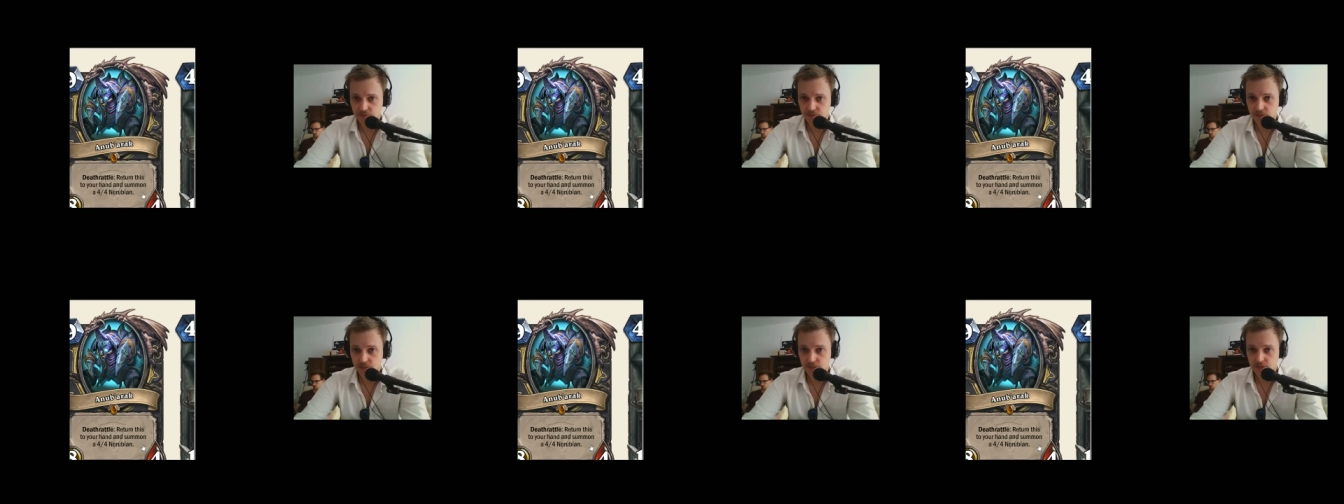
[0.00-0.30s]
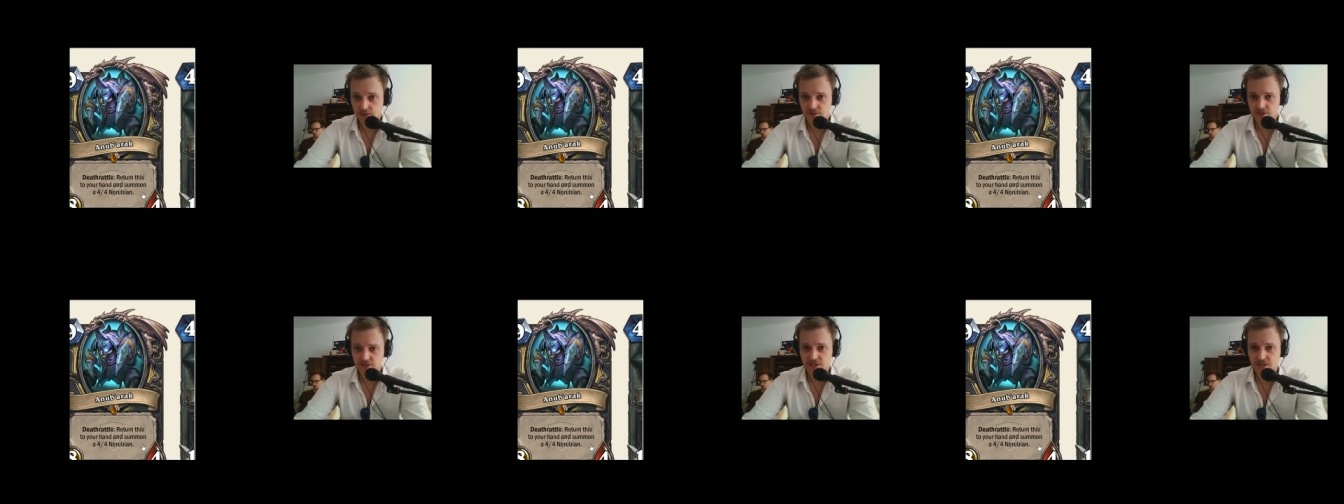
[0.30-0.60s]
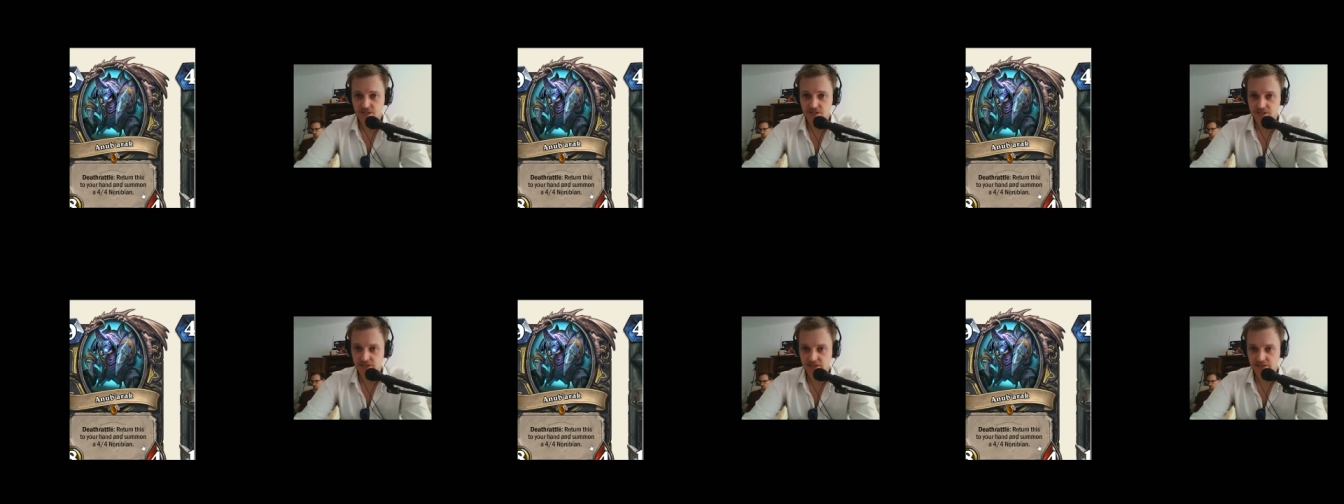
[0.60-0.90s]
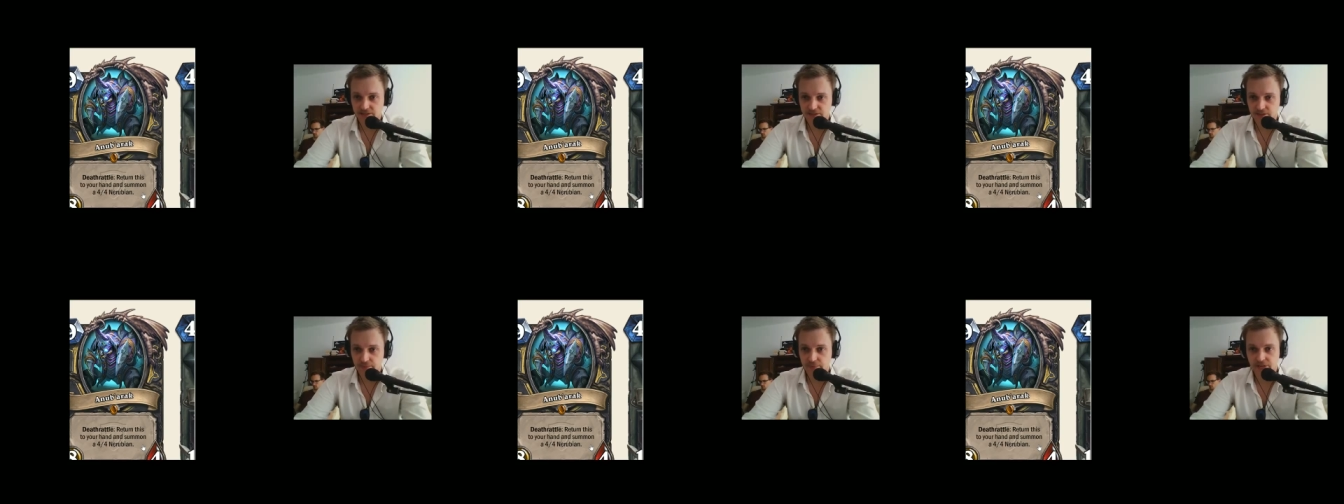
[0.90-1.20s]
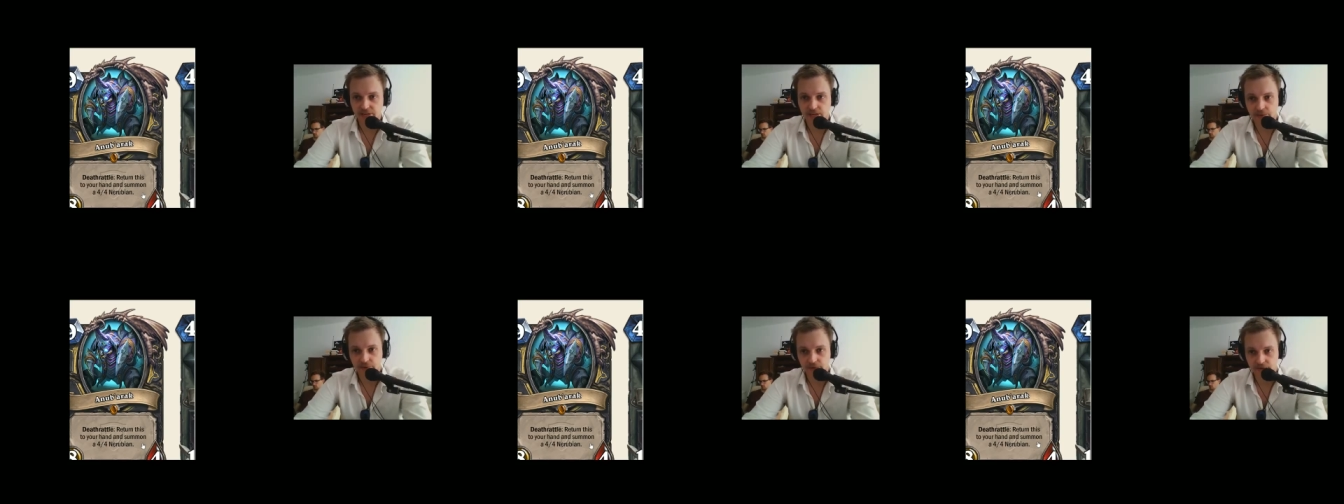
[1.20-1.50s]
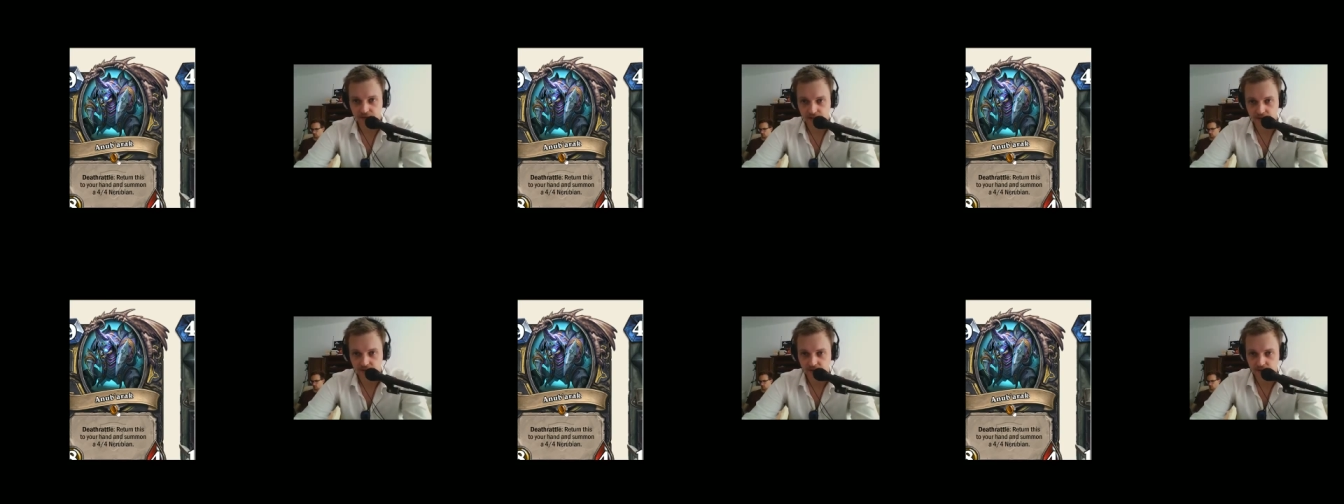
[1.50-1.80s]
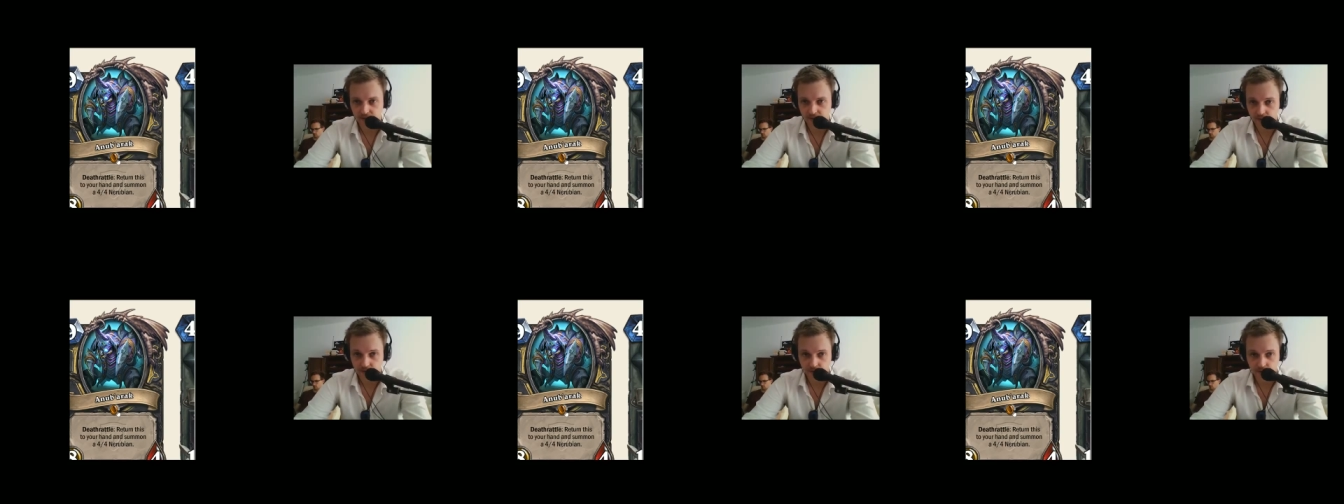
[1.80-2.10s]
if it gets silenced in big game hunter,
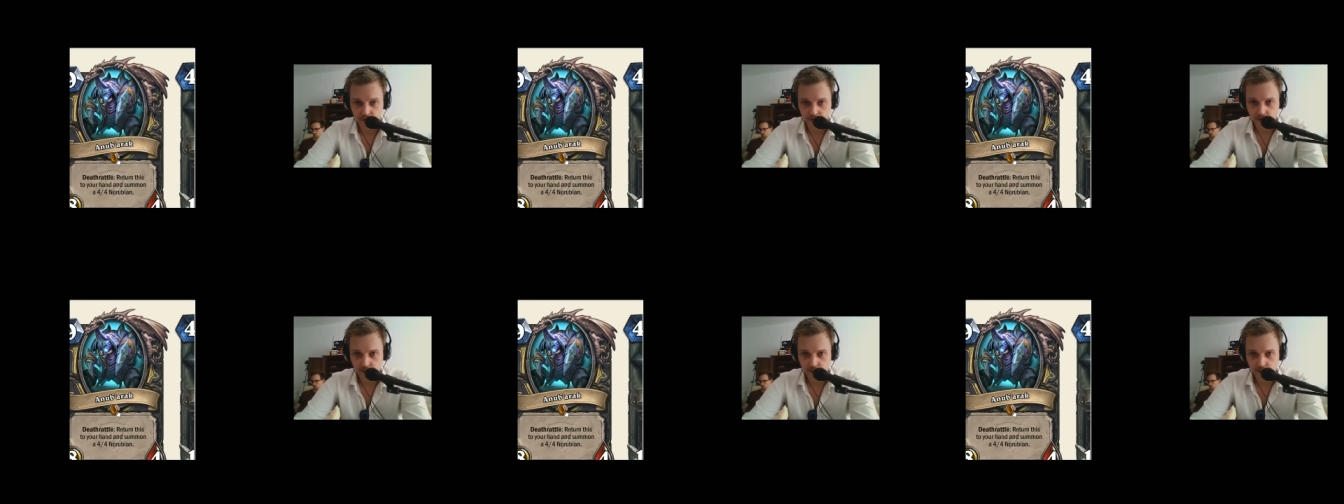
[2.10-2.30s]
you